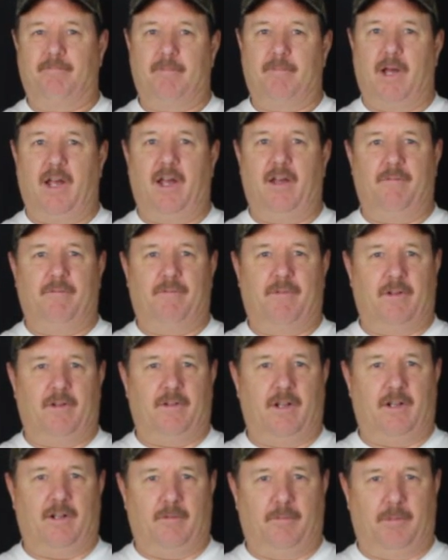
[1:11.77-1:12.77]
I haven't found
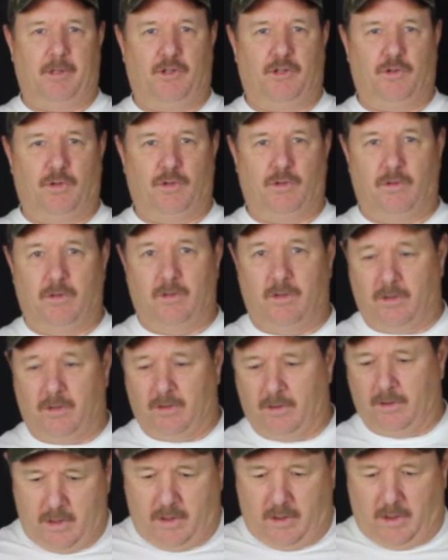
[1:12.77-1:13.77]
that to be true.
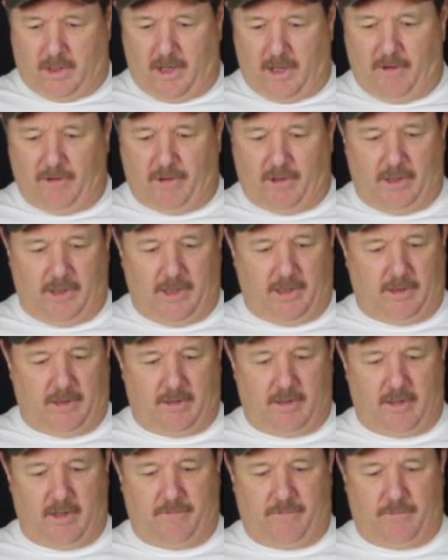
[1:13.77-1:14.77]
To calculate the
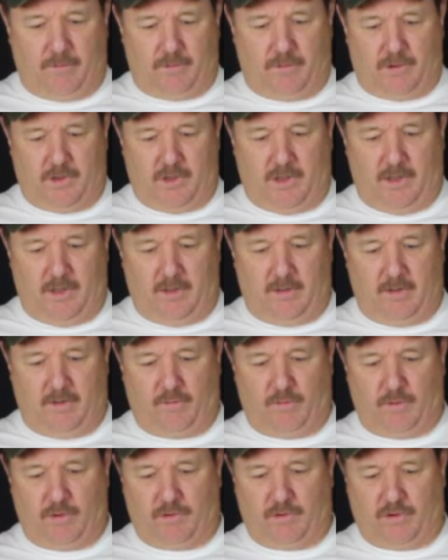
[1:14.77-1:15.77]
FOC is
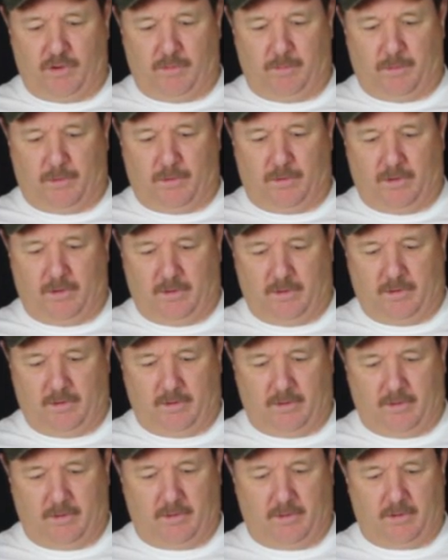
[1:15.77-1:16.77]
real simple.
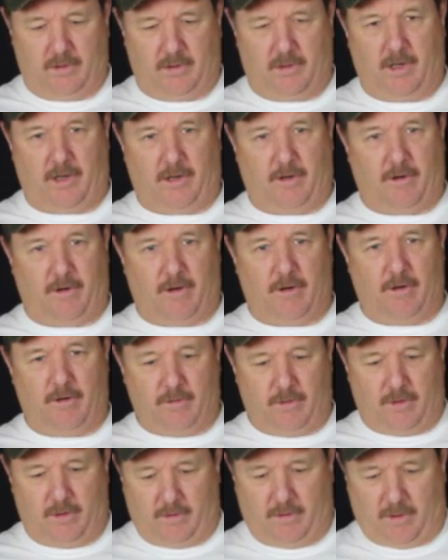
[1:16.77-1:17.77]
You take your arrow,
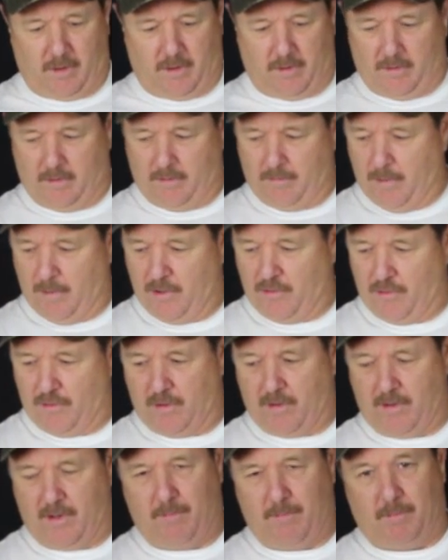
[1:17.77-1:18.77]
you're going to measure
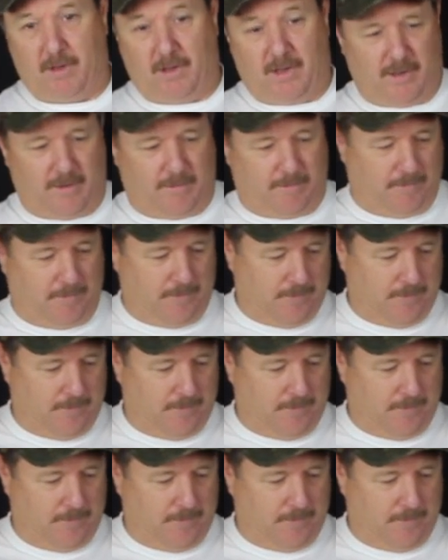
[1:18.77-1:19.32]
it tip to tip.